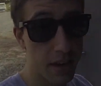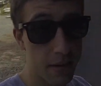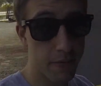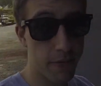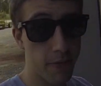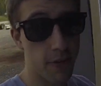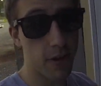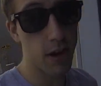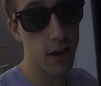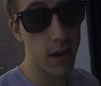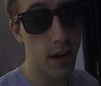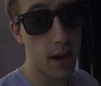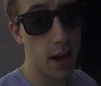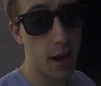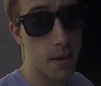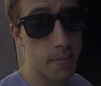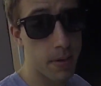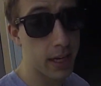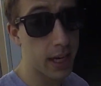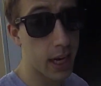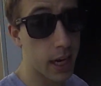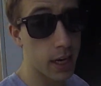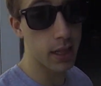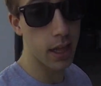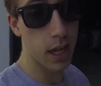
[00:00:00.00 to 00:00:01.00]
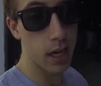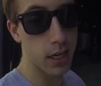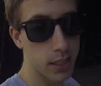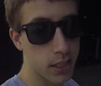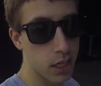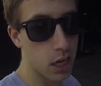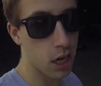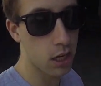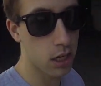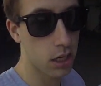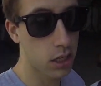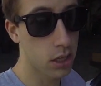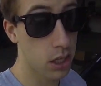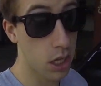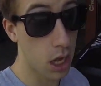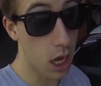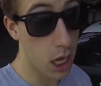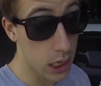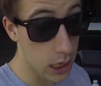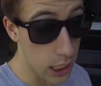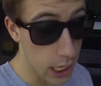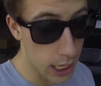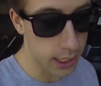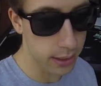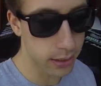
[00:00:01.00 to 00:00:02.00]
different. Um, I got a lot of talk, a
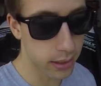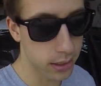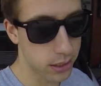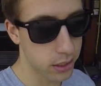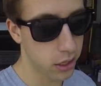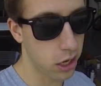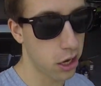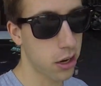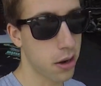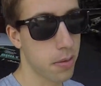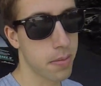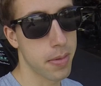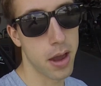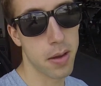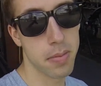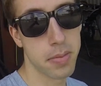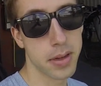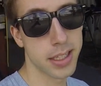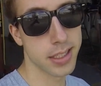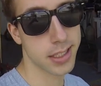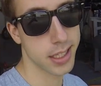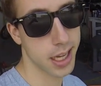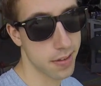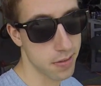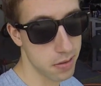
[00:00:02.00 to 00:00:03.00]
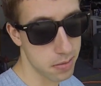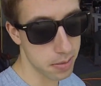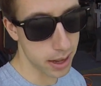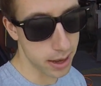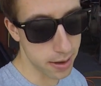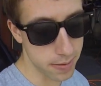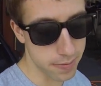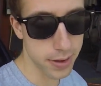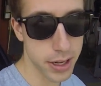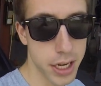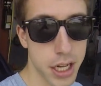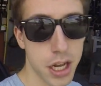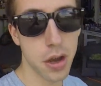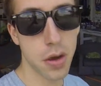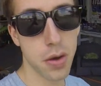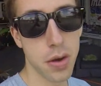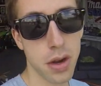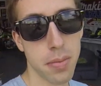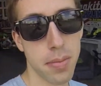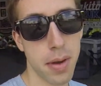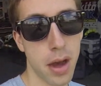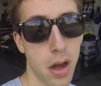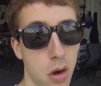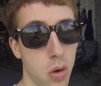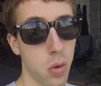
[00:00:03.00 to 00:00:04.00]
lot to talk about because I haven't made a video in
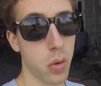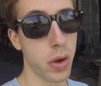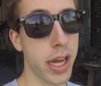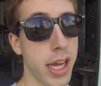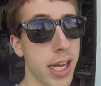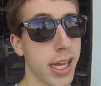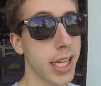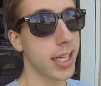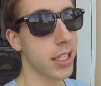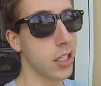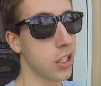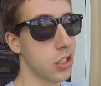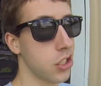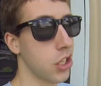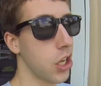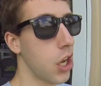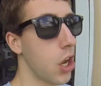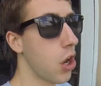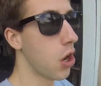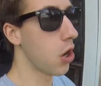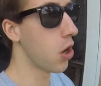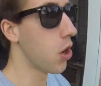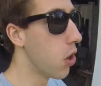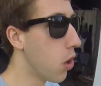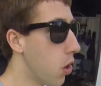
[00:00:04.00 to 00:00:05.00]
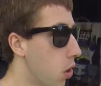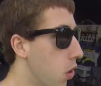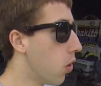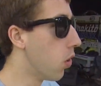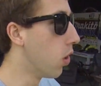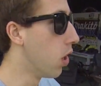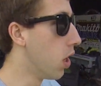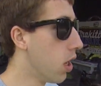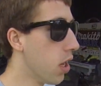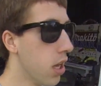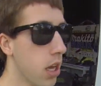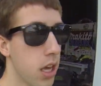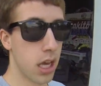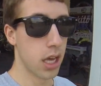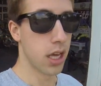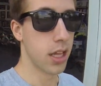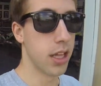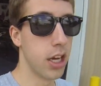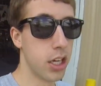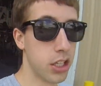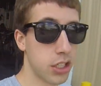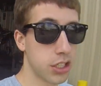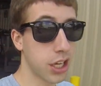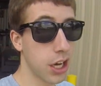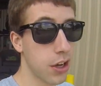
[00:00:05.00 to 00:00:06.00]
about a week. So
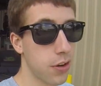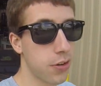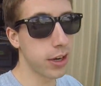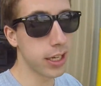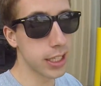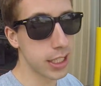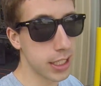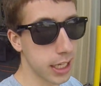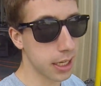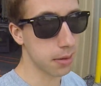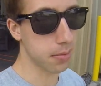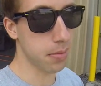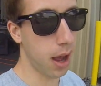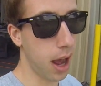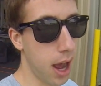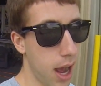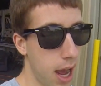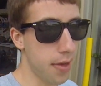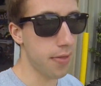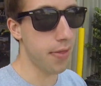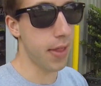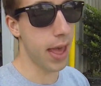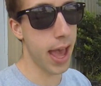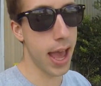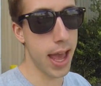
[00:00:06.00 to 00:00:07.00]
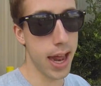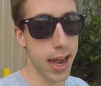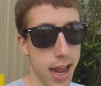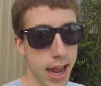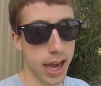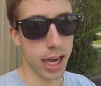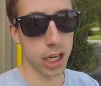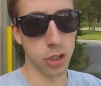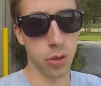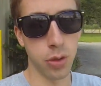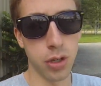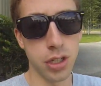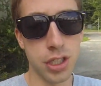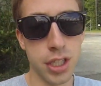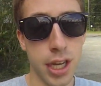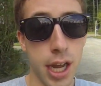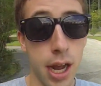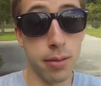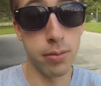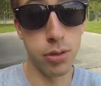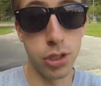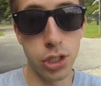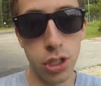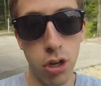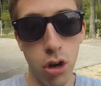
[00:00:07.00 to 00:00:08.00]
there's good reasoning behind that, and I just want to say
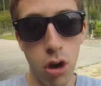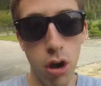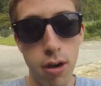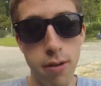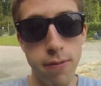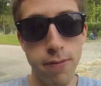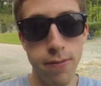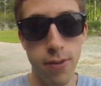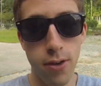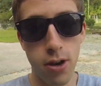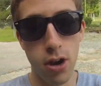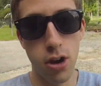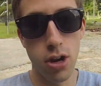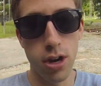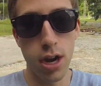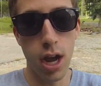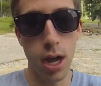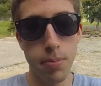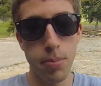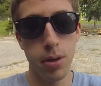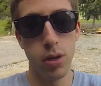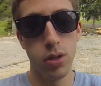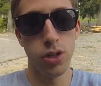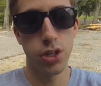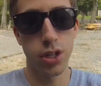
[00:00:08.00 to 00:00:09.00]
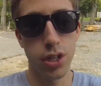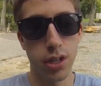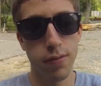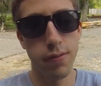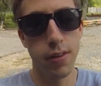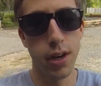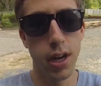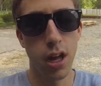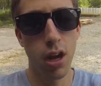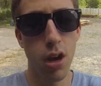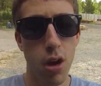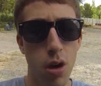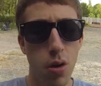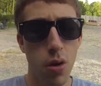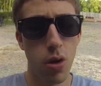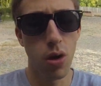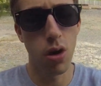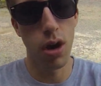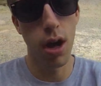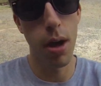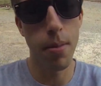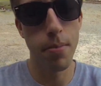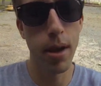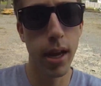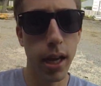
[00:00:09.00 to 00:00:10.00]
I'm sorry for not posting a video or
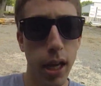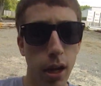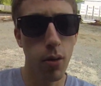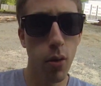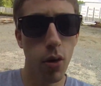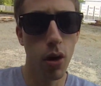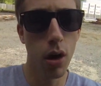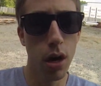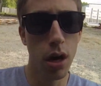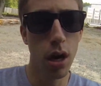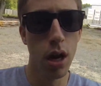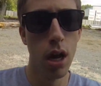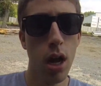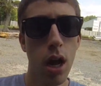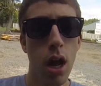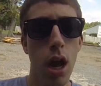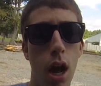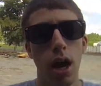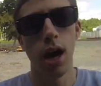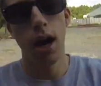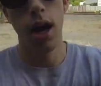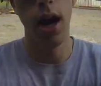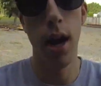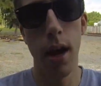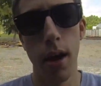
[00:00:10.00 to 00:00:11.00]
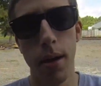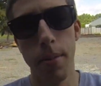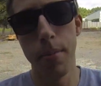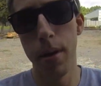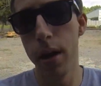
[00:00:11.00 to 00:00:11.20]
not making one. Uh,